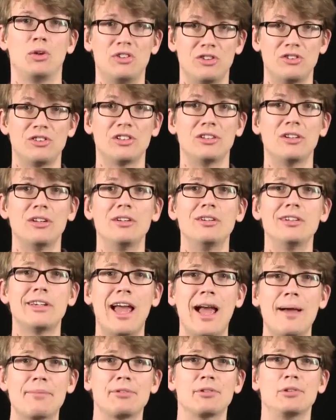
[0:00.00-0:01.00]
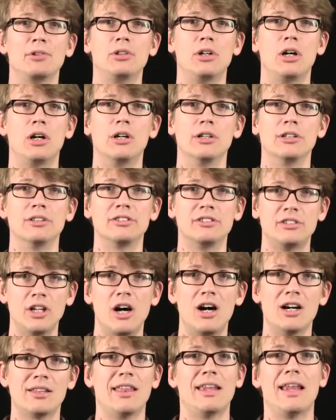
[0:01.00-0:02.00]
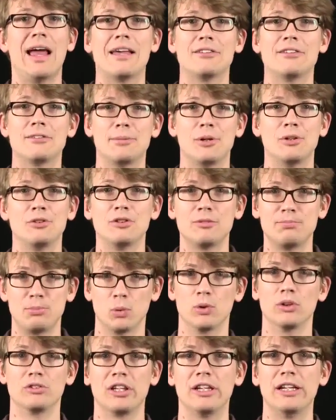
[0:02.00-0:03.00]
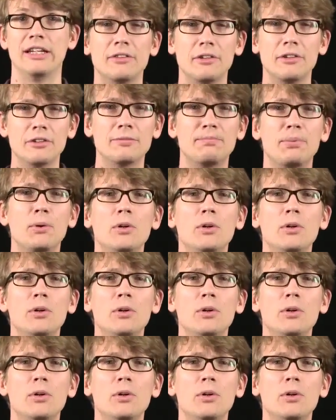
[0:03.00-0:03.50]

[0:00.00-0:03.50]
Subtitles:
which is a little capsule on a stalk that has a bunch of spores in it. The